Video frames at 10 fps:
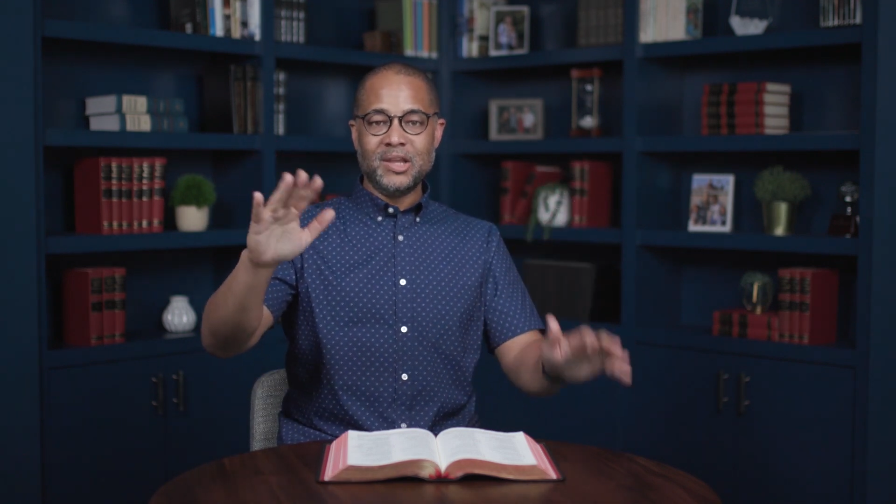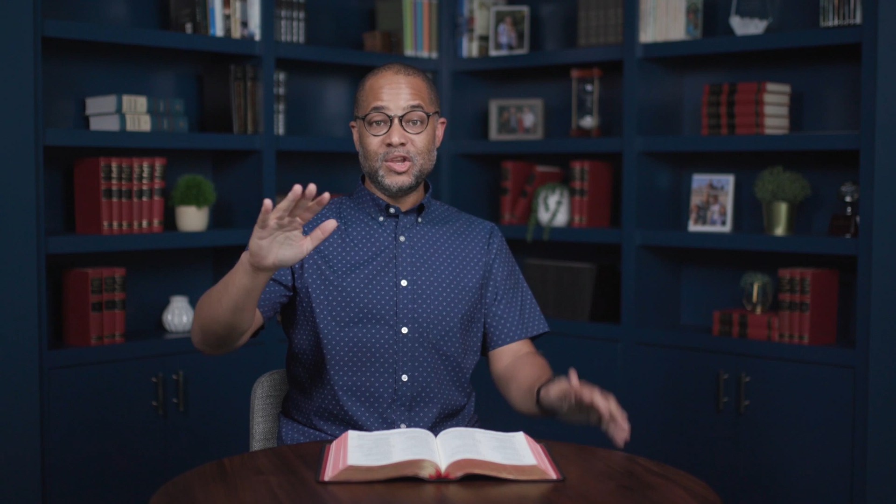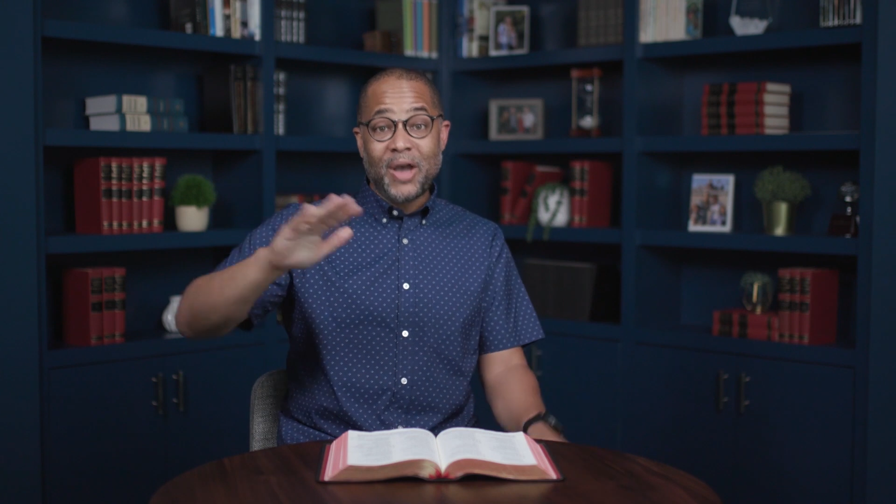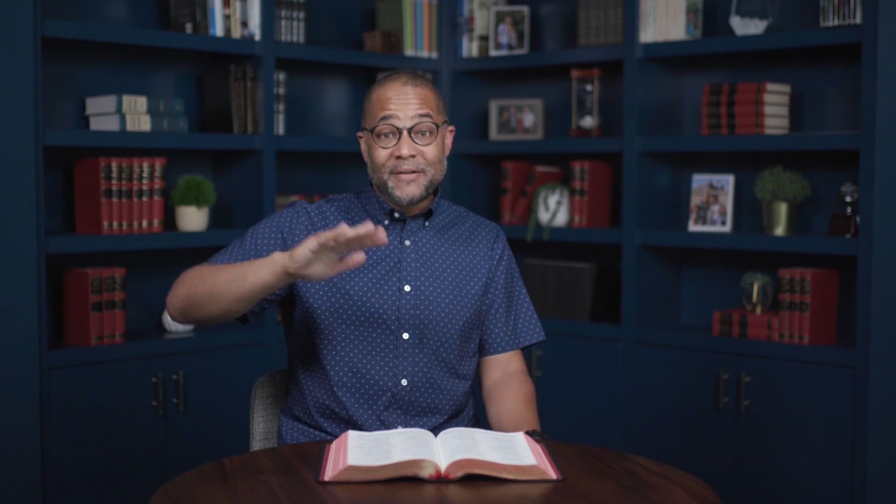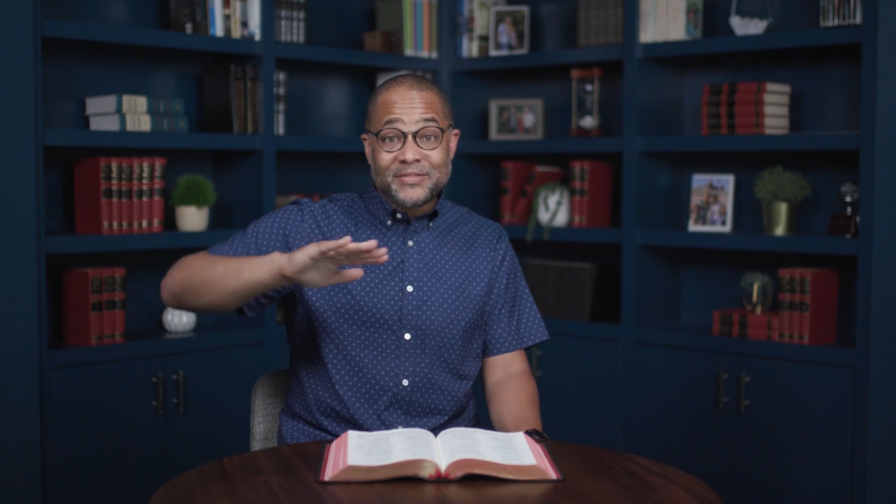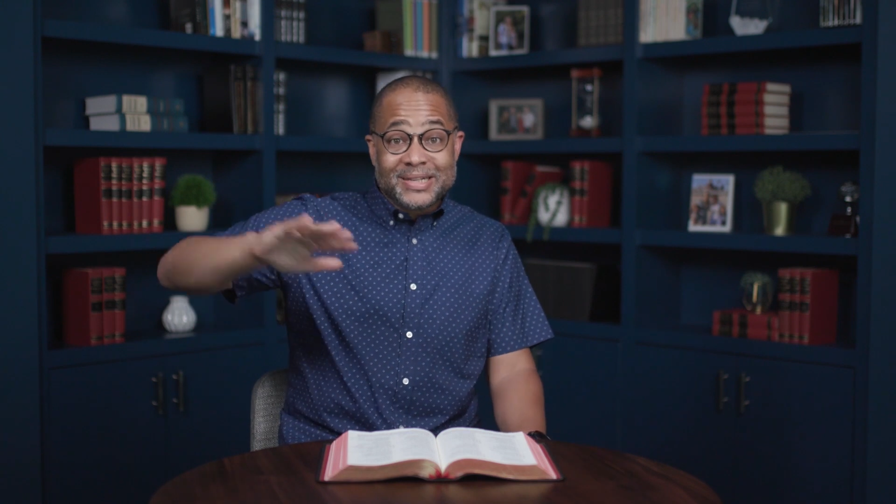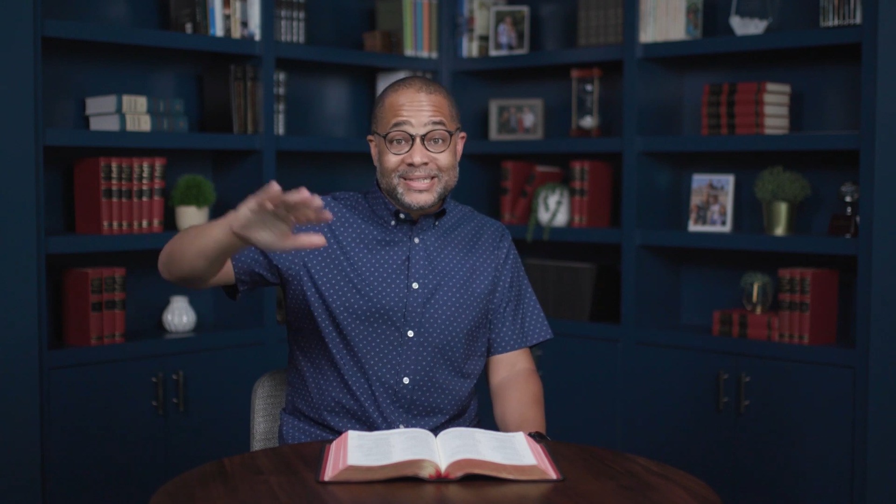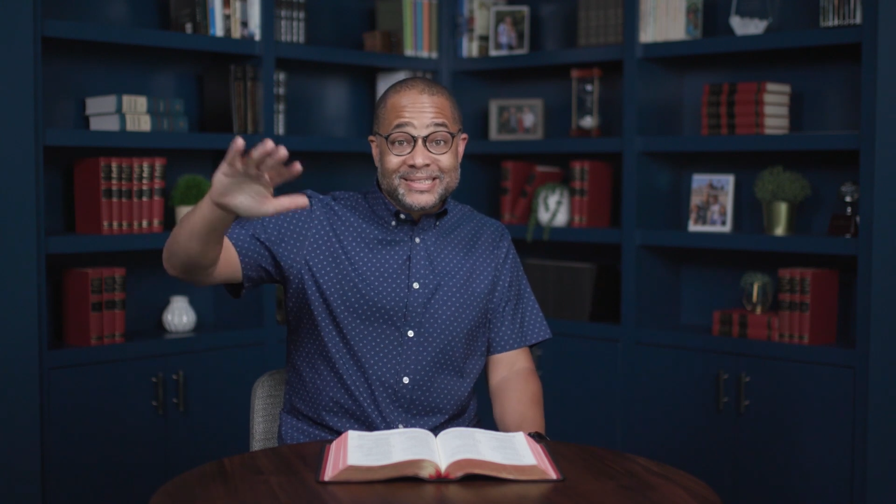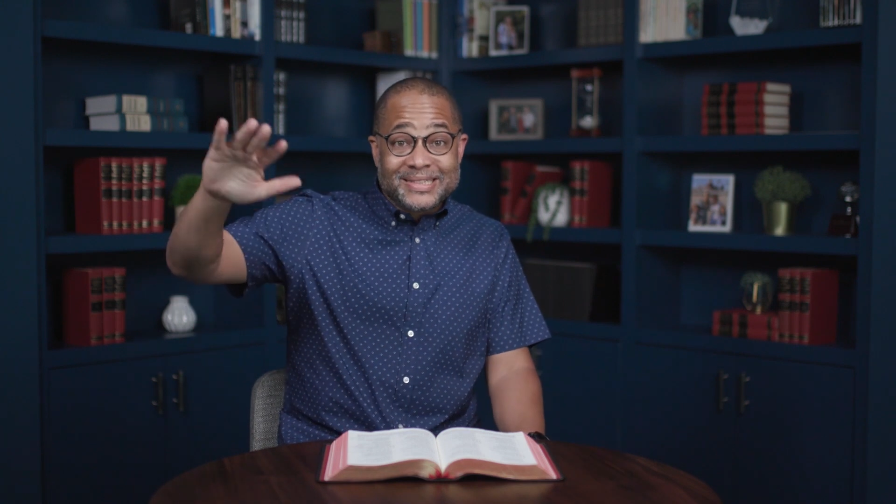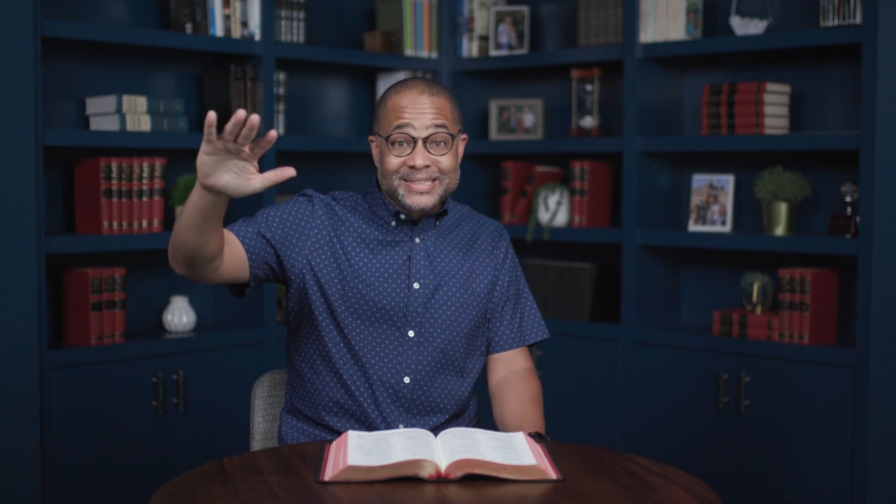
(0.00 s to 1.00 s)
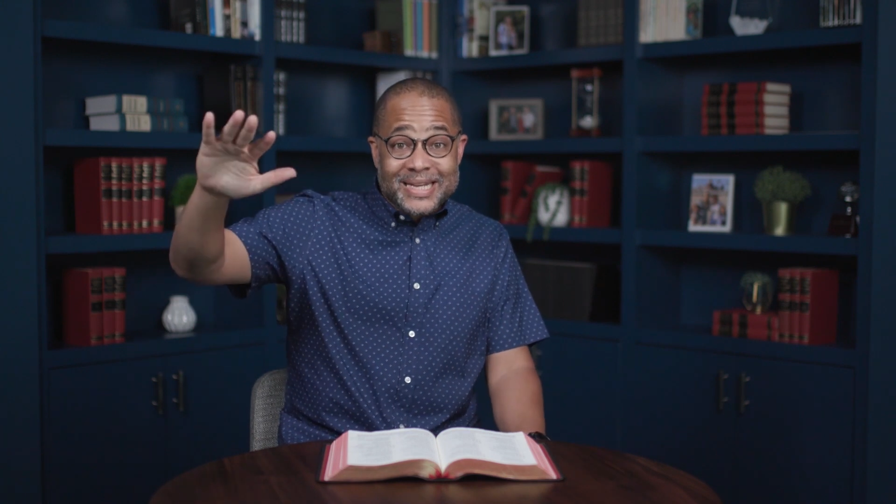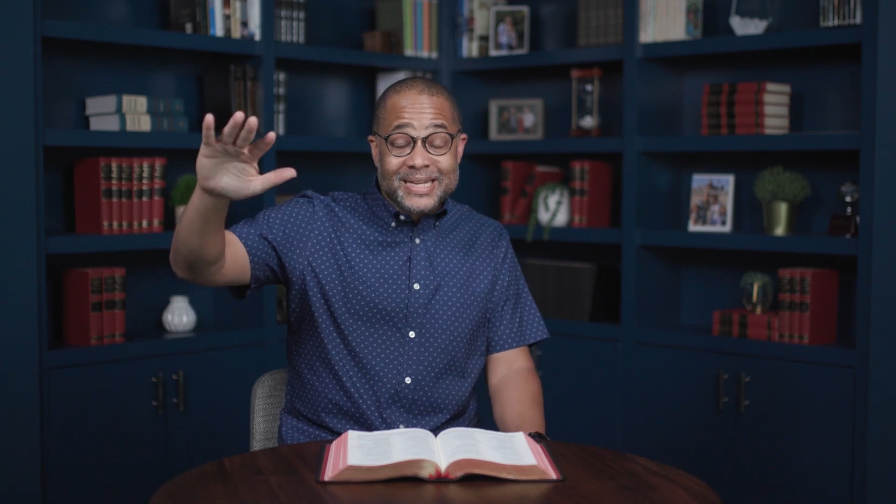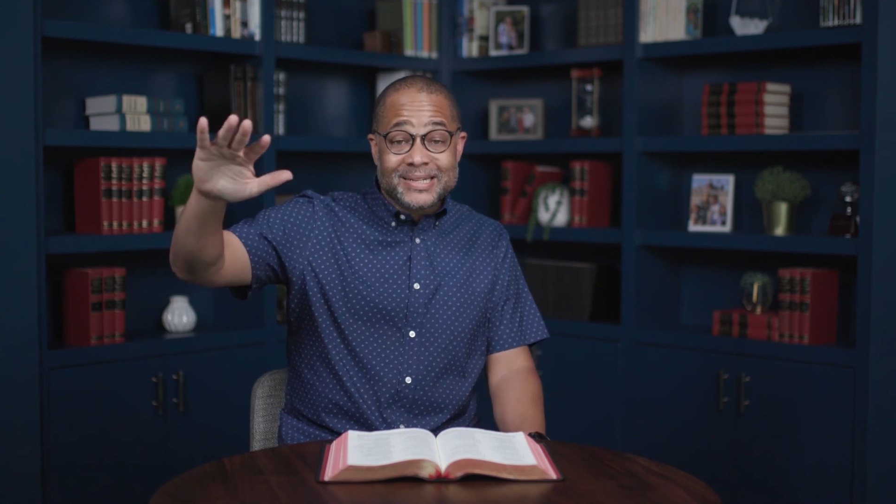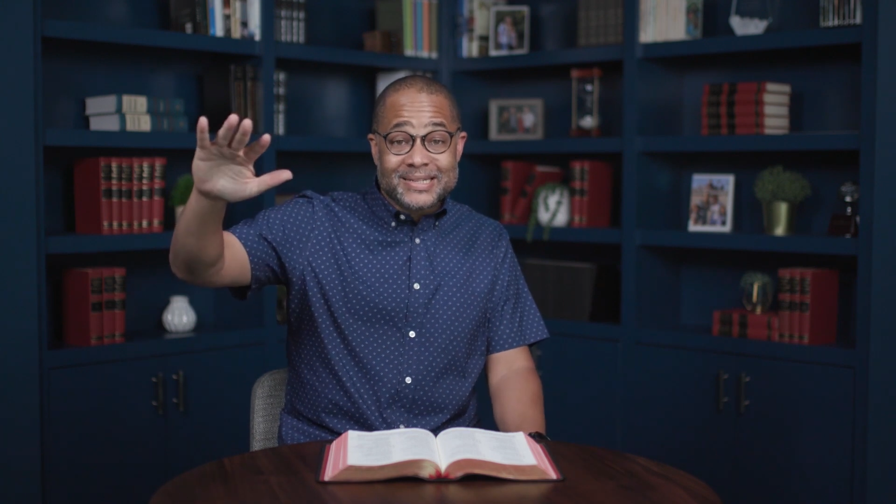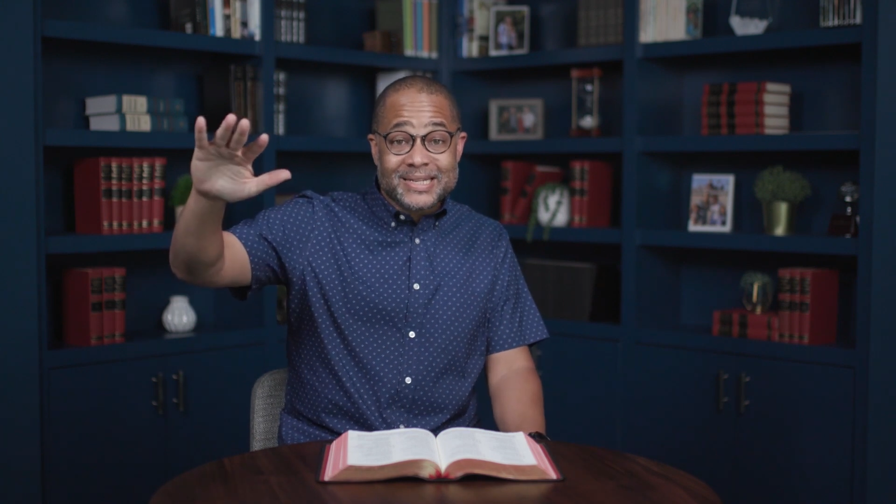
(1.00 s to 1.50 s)
You have to
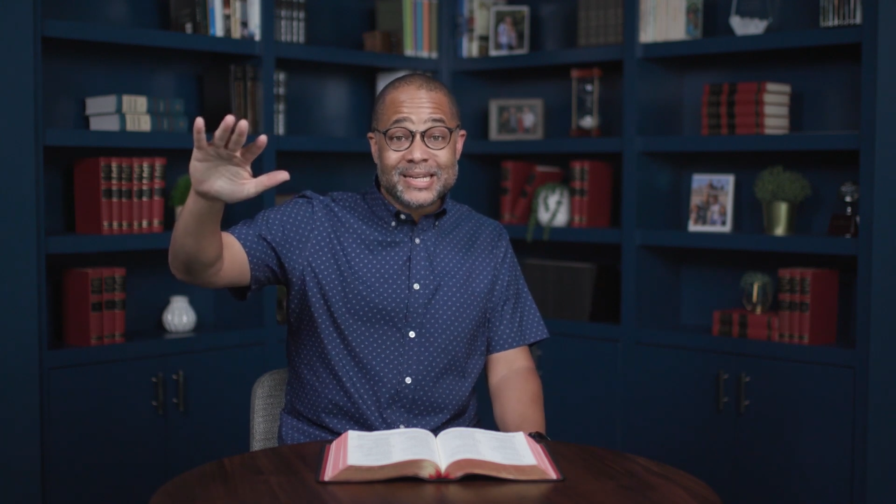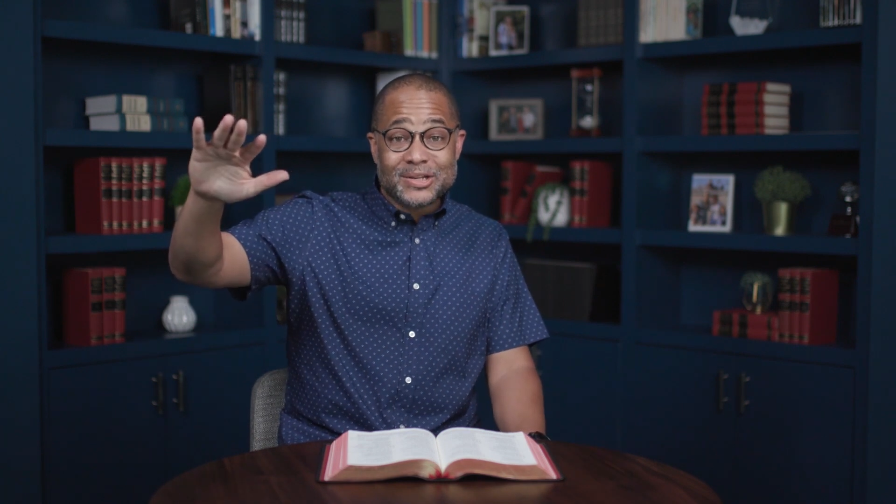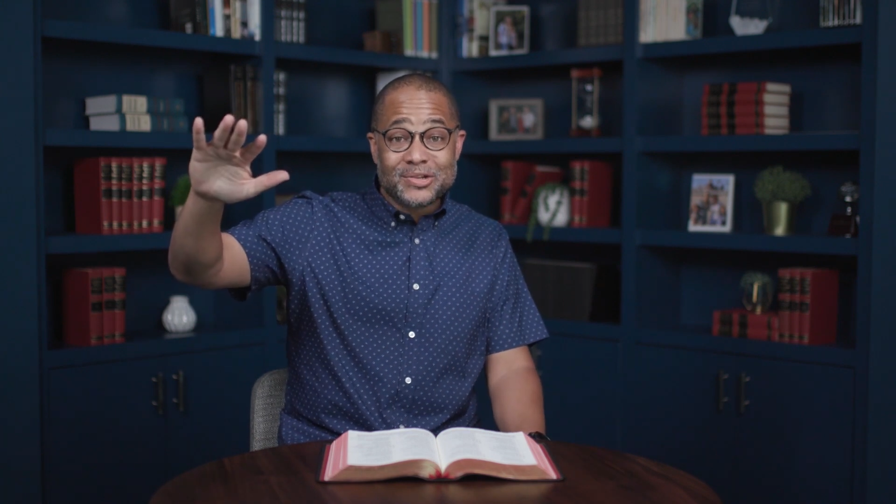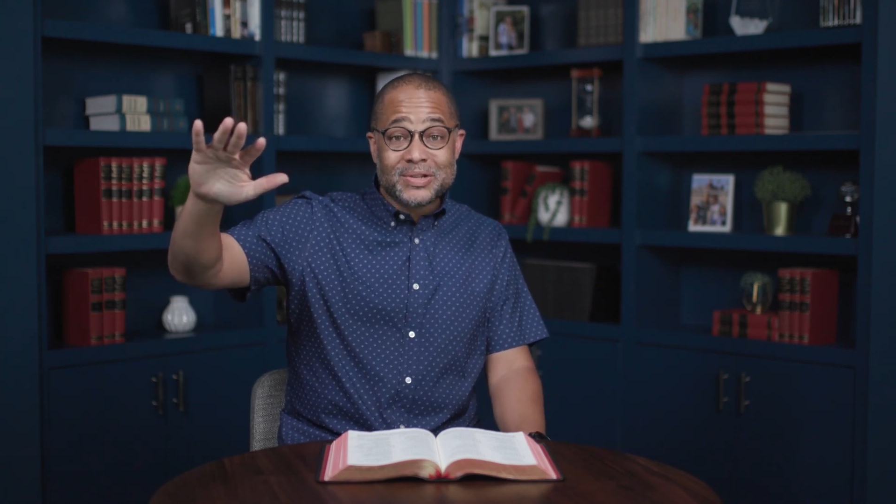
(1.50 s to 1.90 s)
ascend to get